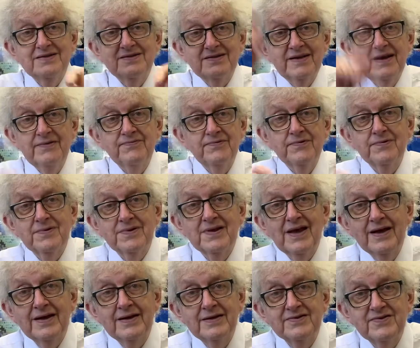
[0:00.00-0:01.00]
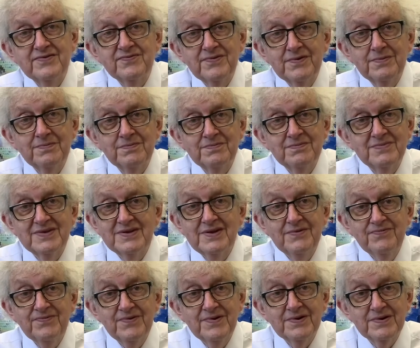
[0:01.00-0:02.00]
several lines from
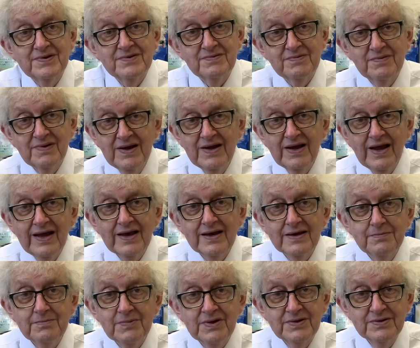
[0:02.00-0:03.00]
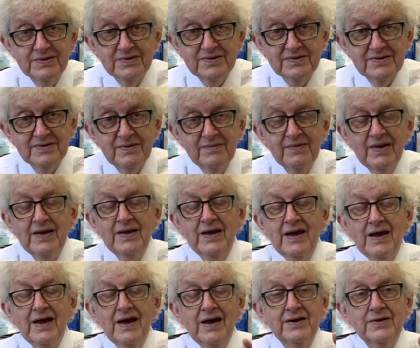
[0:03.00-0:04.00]
different elements,
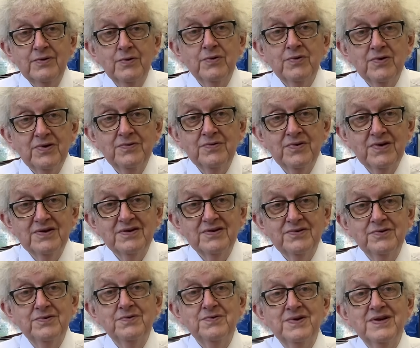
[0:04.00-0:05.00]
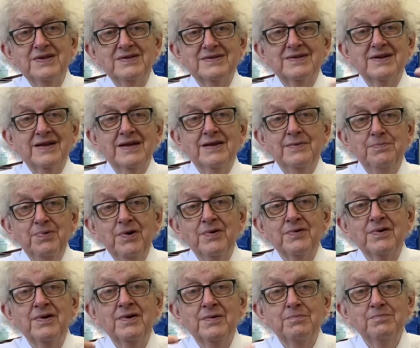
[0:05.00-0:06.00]
and all you can do is to keep
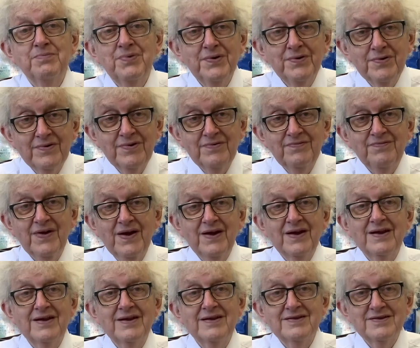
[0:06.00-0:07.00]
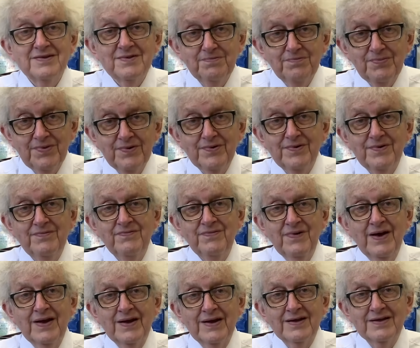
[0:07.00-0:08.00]
on purifying it and
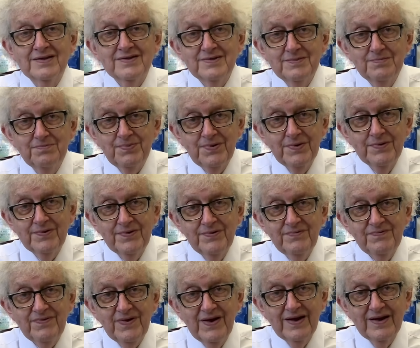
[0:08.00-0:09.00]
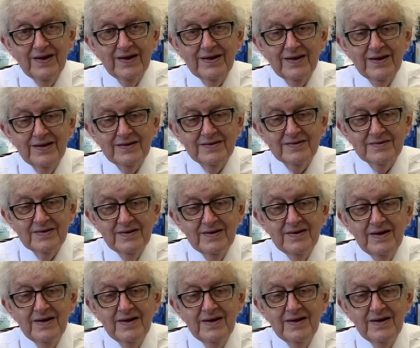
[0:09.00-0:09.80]
purifying it and purifying it